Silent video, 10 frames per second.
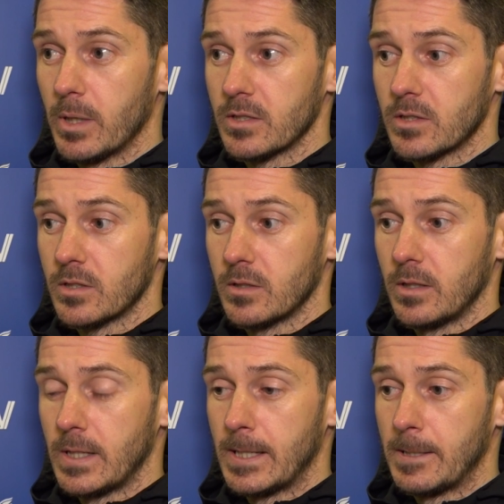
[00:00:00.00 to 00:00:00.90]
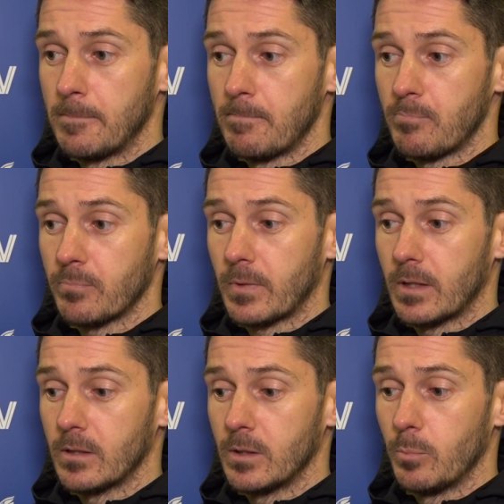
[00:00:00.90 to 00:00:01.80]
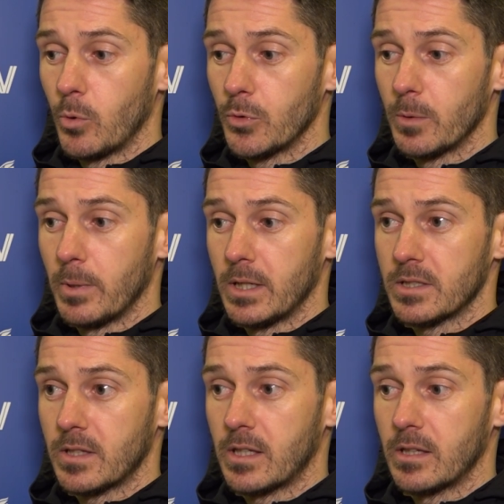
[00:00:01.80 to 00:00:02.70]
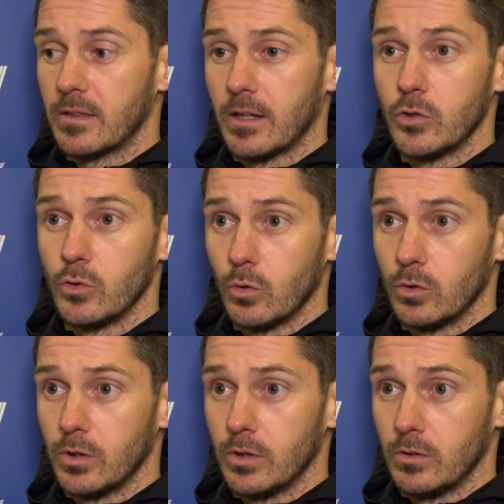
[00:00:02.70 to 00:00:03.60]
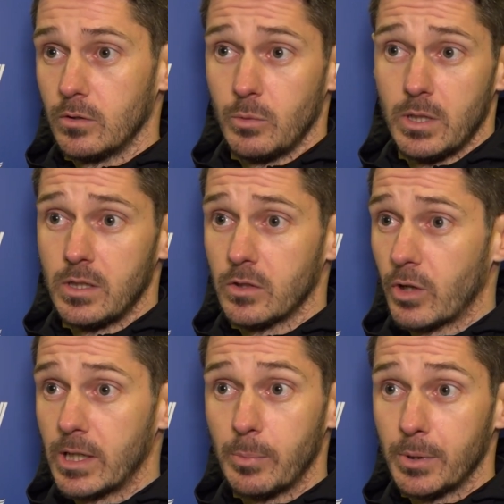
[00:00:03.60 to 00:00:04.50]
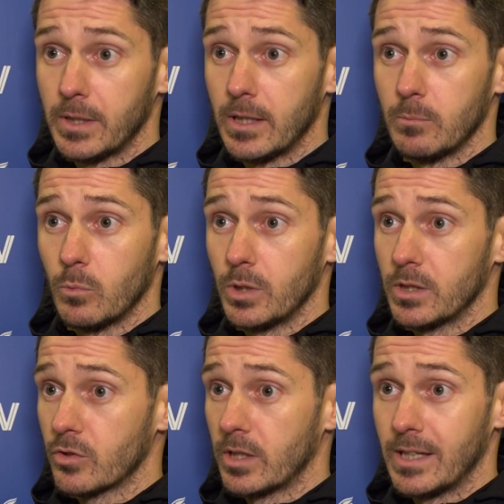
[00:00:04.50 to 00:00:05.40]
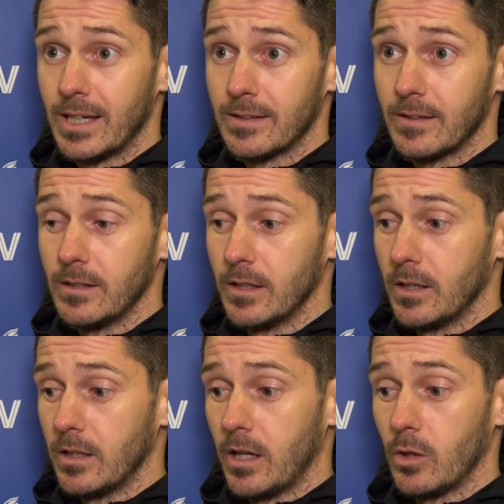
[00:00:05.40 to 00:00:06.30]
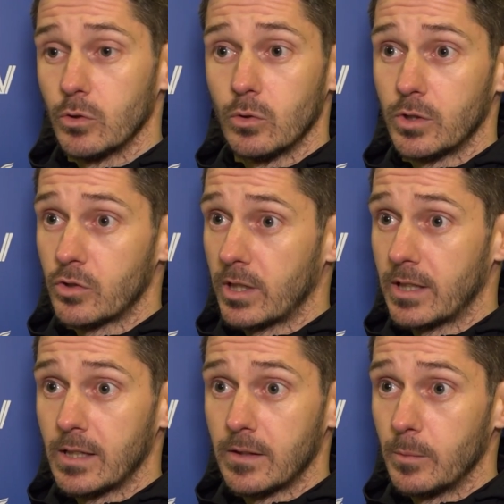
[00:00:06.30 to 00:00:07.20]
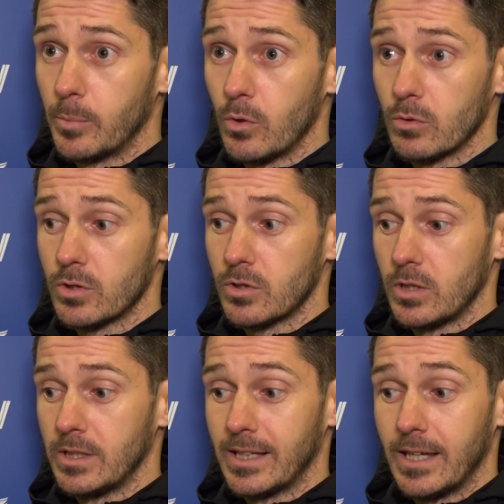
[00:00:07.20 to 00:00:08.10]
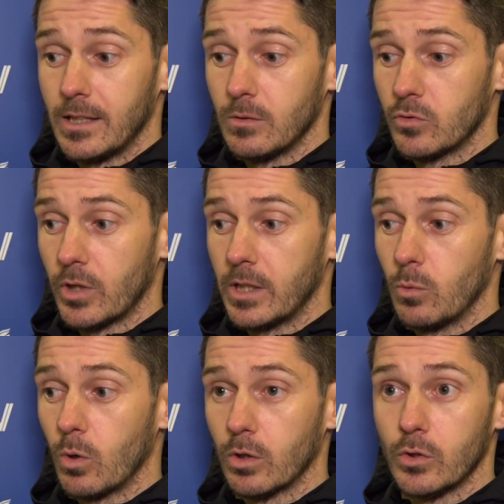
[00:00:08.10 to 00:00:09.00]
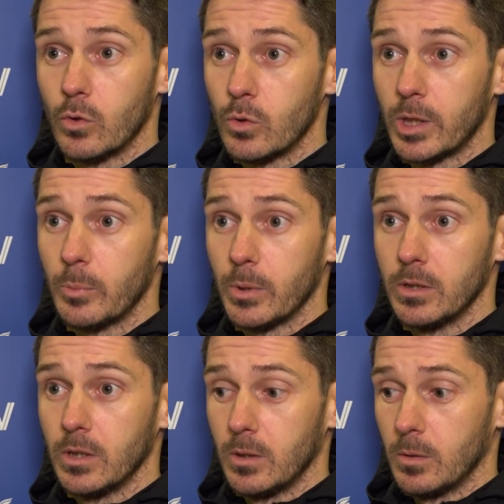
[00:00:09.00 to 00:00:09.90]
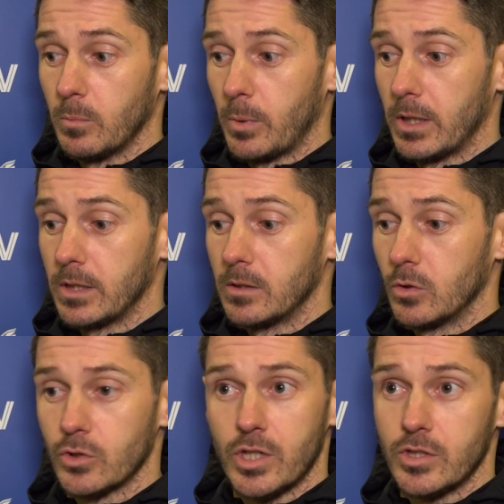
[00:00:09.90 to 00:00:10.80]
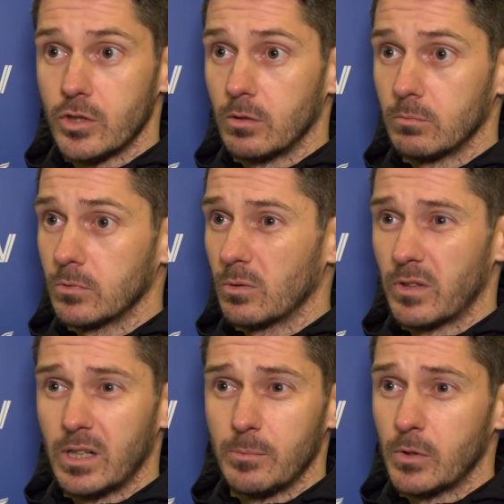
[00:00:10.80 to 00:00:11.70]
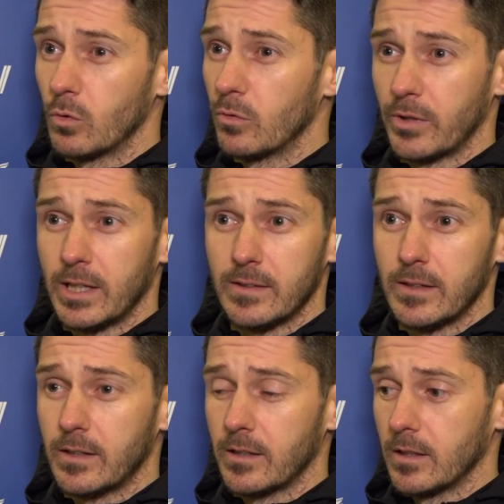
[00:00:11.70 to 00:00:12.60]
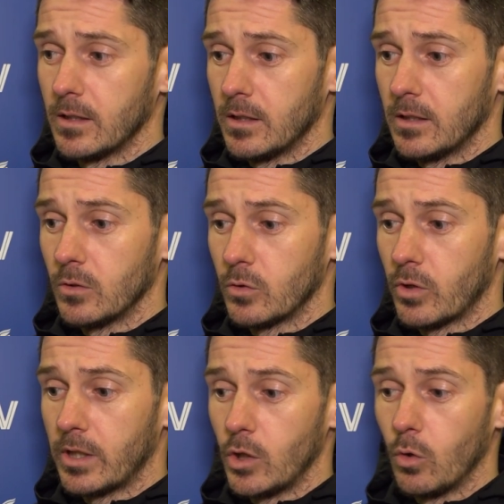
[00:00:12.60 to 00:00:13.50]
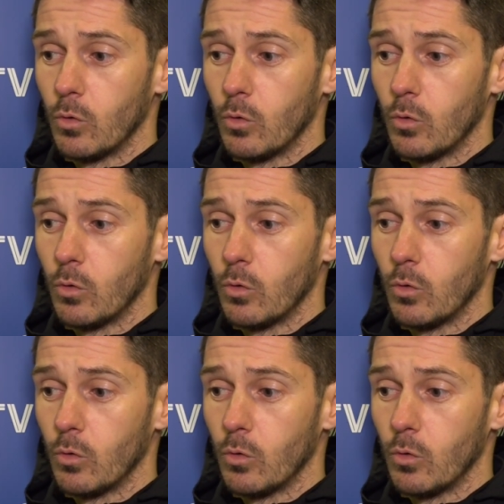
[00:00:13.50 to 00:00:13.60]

bits, the important bit is to continue on the way that you're trying to play the game, where you're trying to get to, how you're going to try and get to the box, and again, trying to work the goalkeeper by not changing up, not trying to be too frantic, not trying to